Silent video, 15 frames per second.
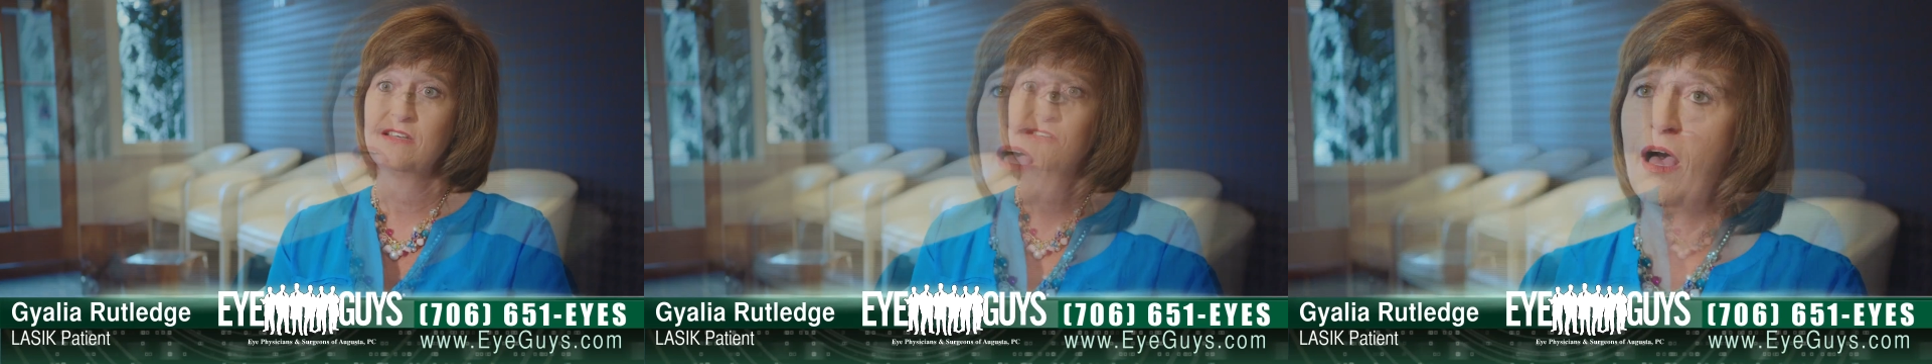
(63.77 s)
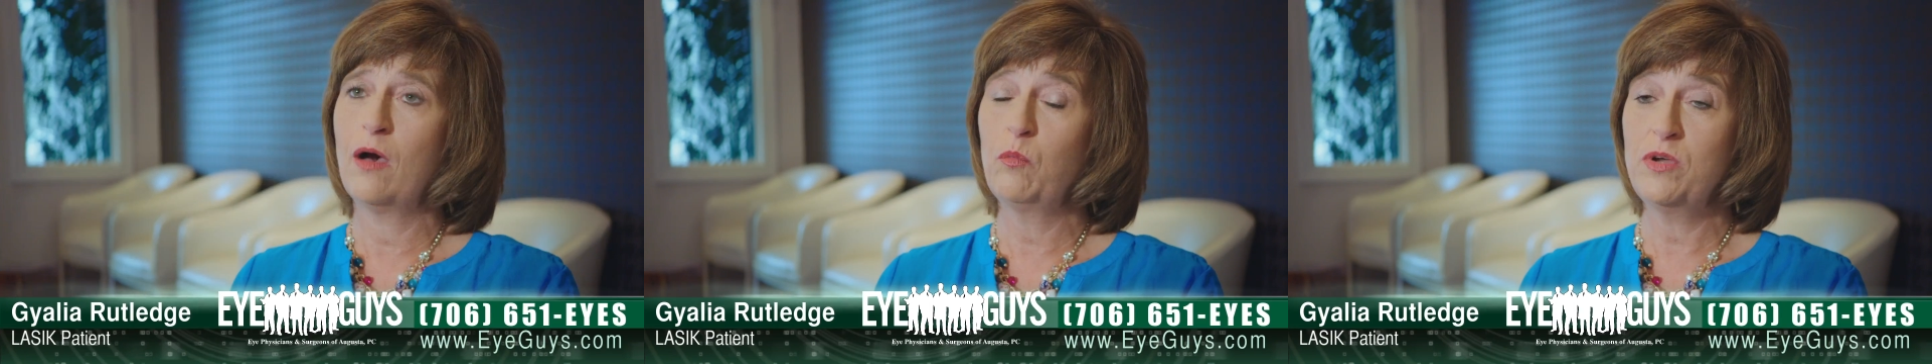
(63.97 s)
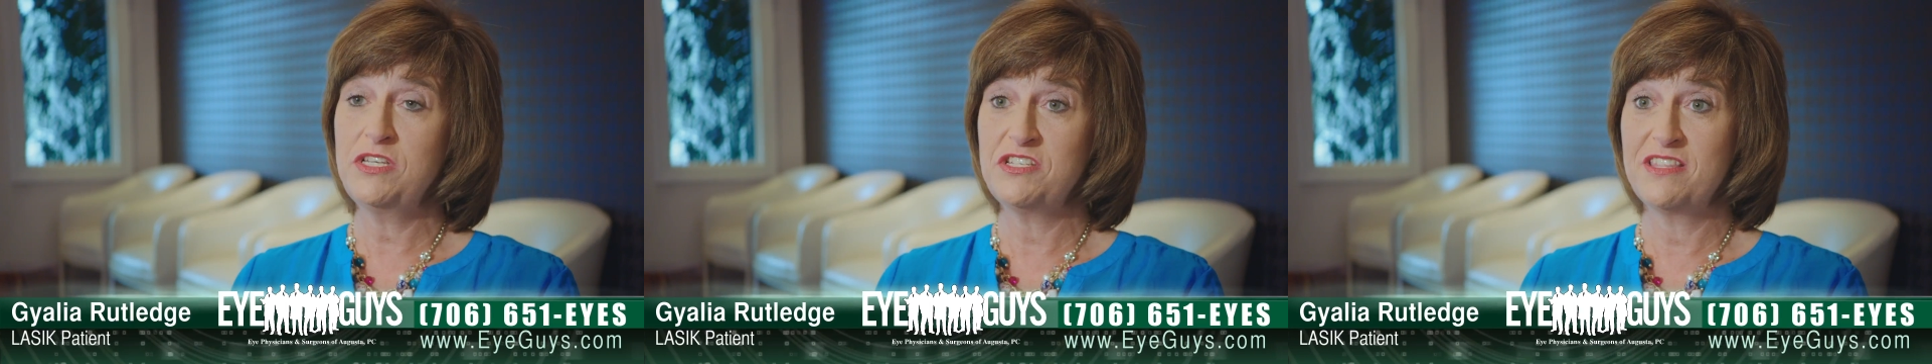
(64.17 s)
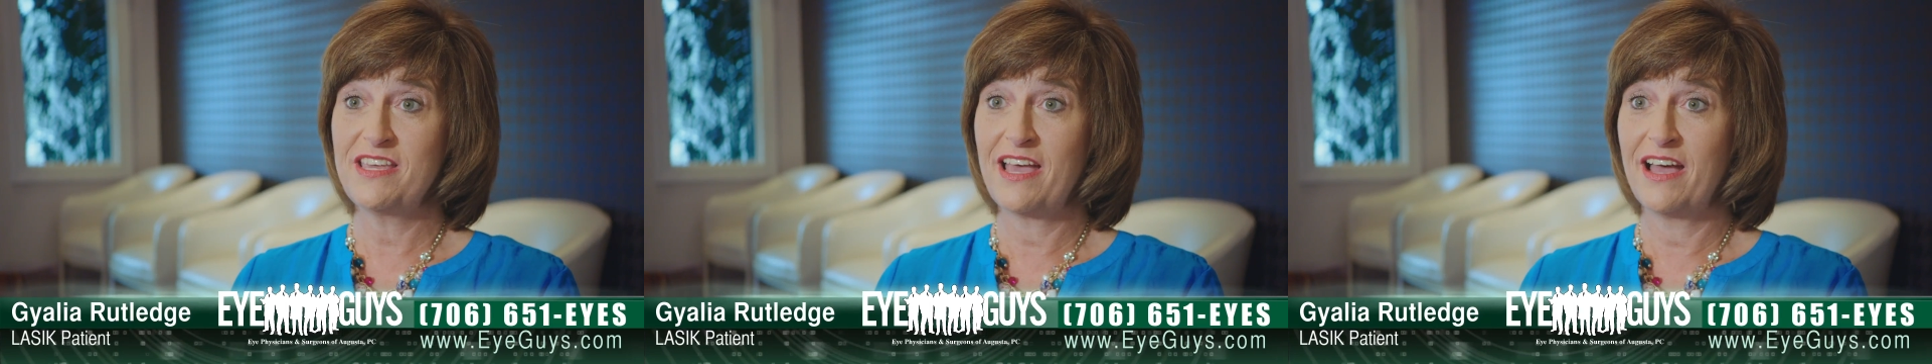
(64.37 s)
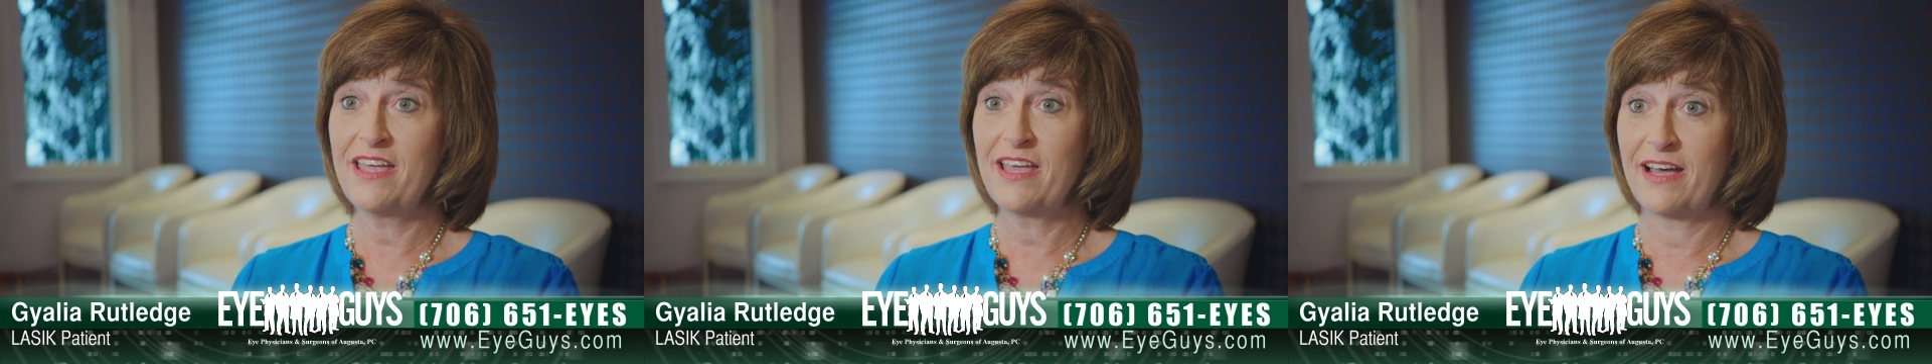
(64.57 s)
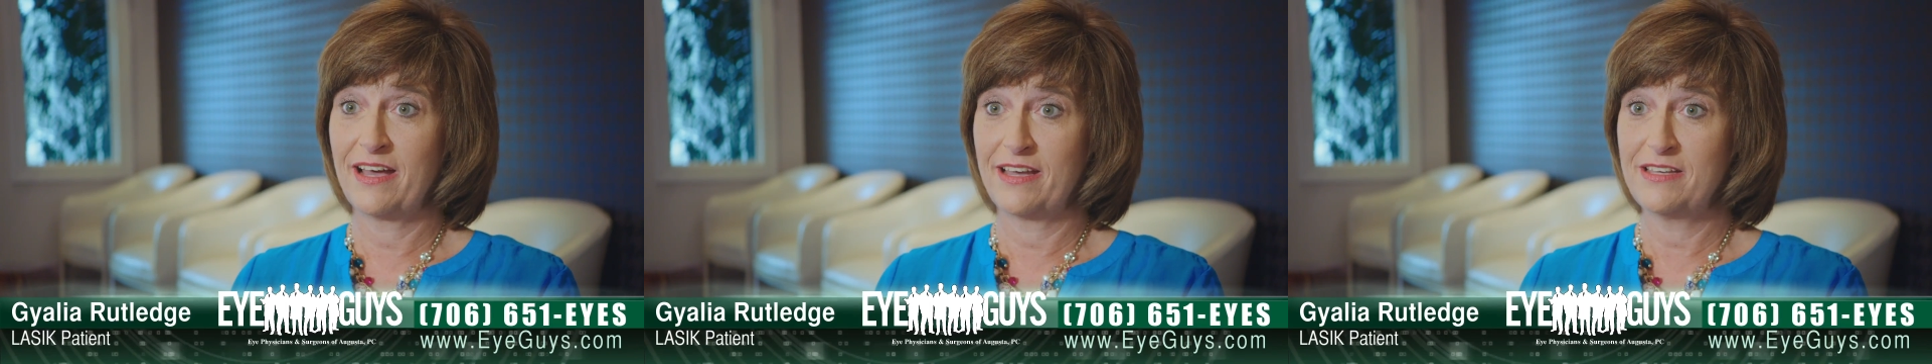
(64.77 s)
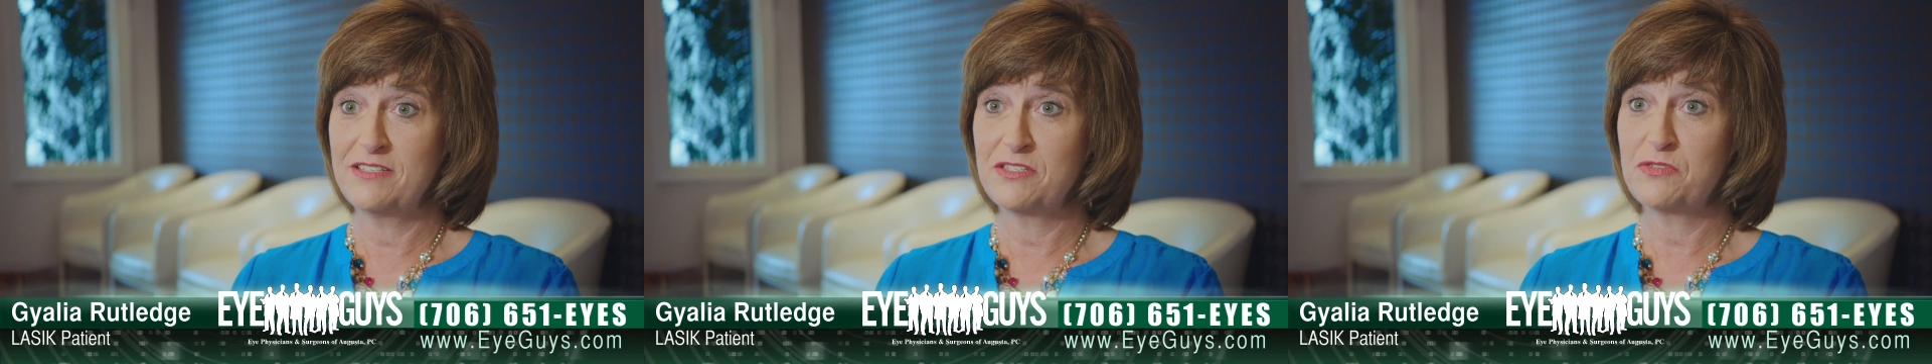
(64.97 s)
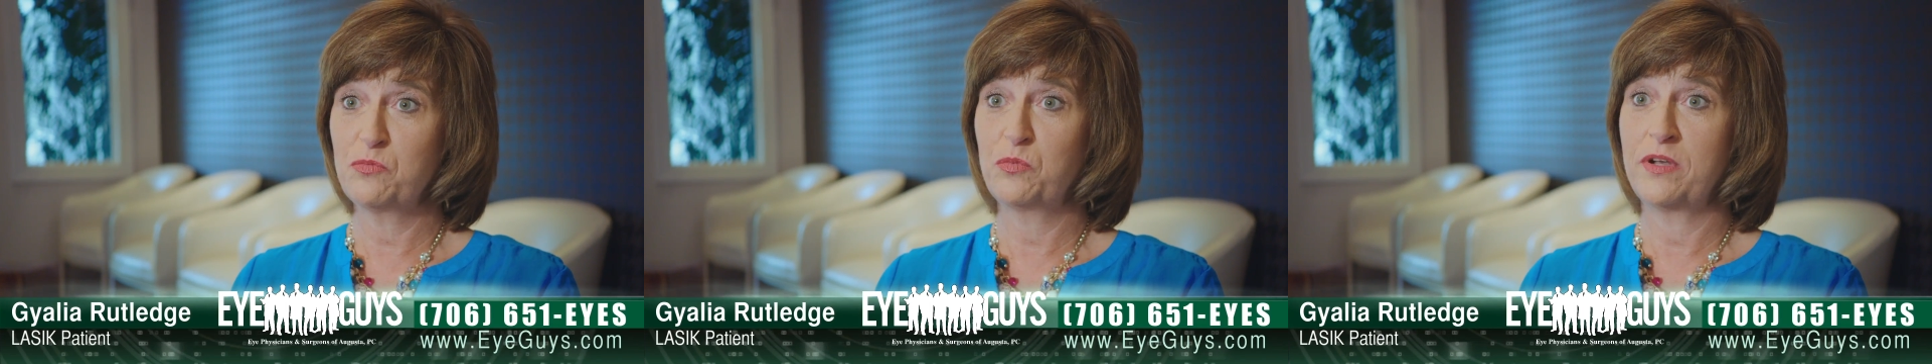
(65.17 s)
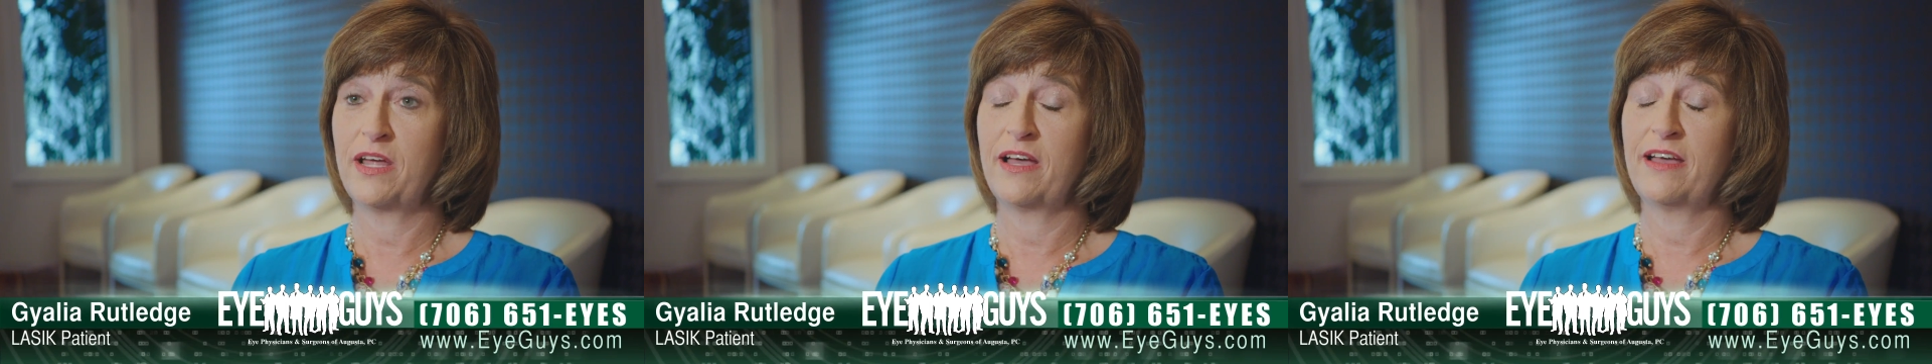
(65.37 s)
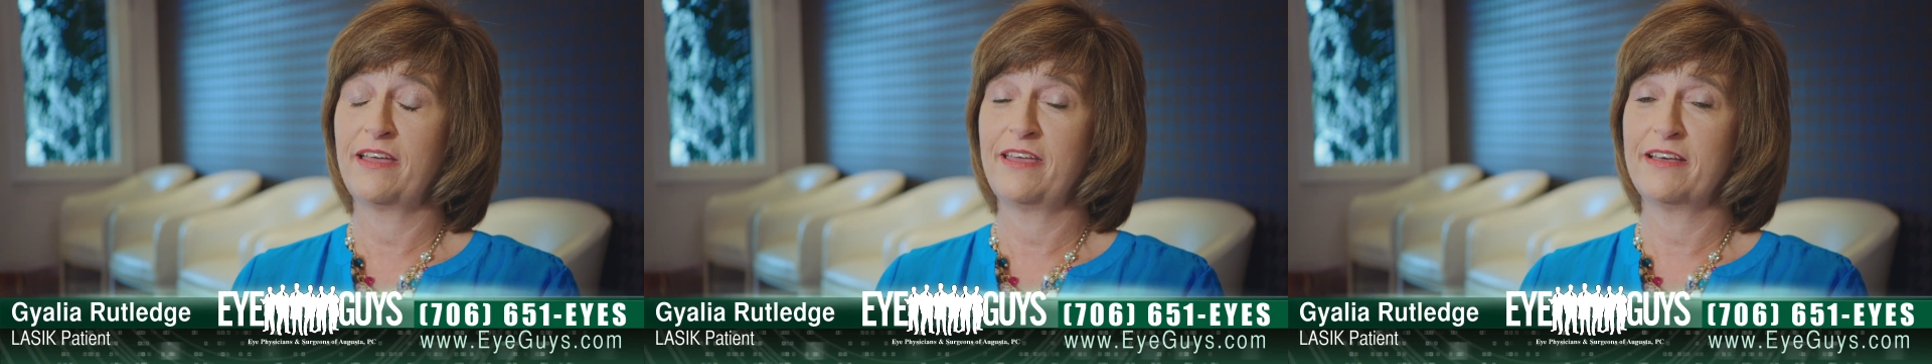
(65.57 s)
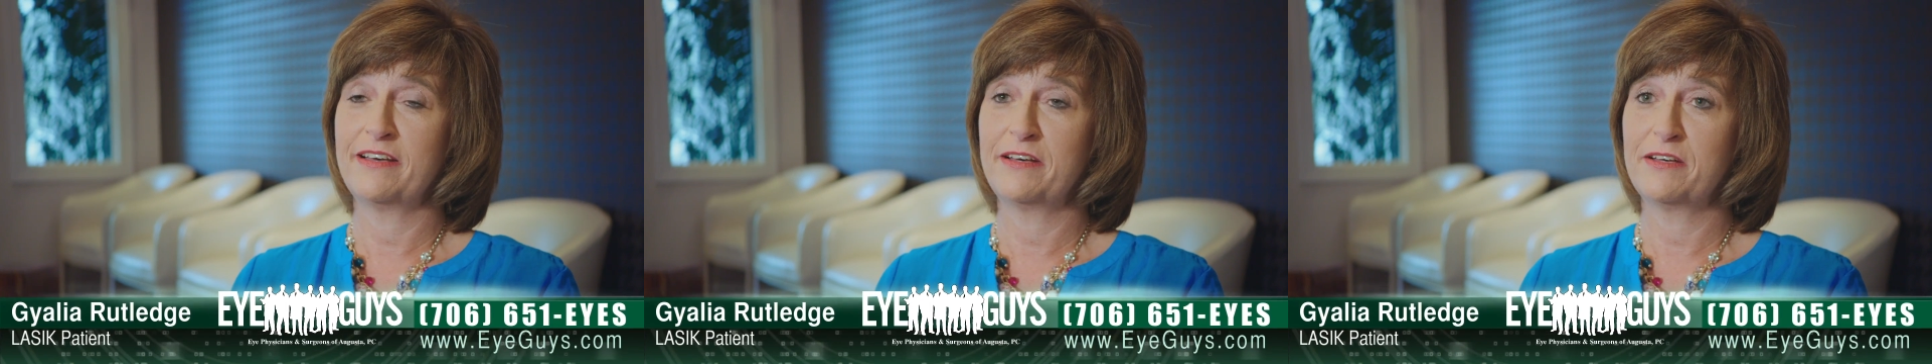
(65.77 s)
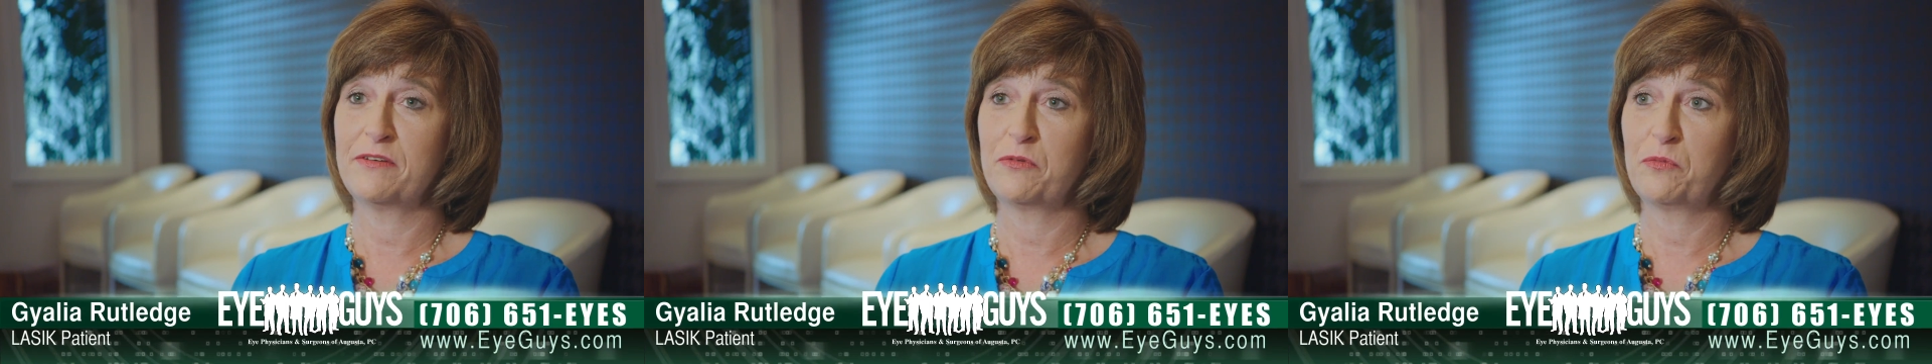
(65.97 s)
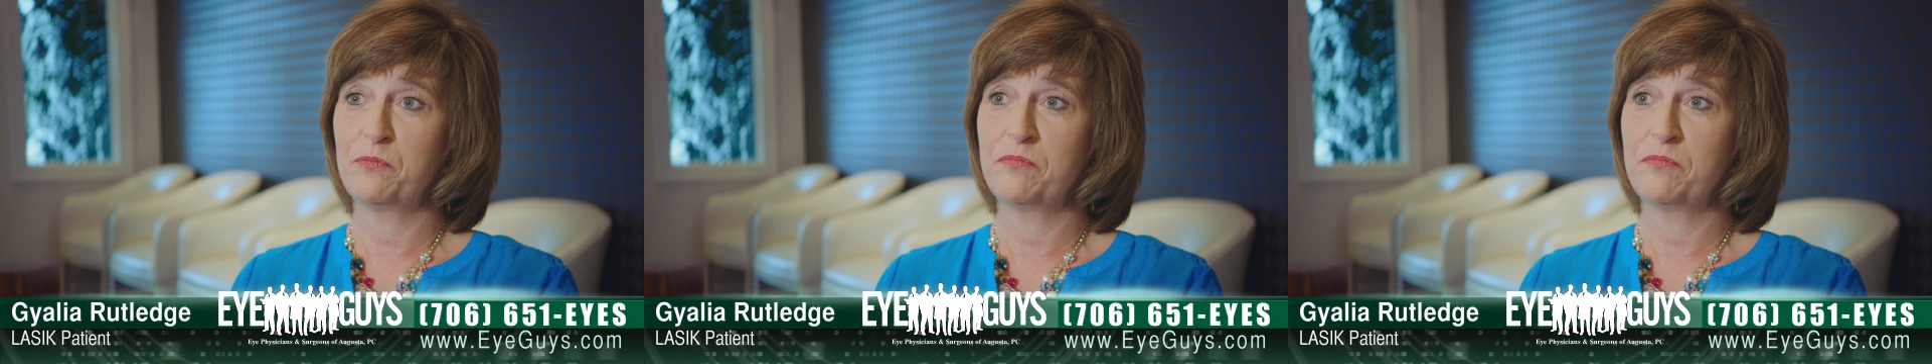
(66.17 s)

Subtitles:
I went to the eye guys when I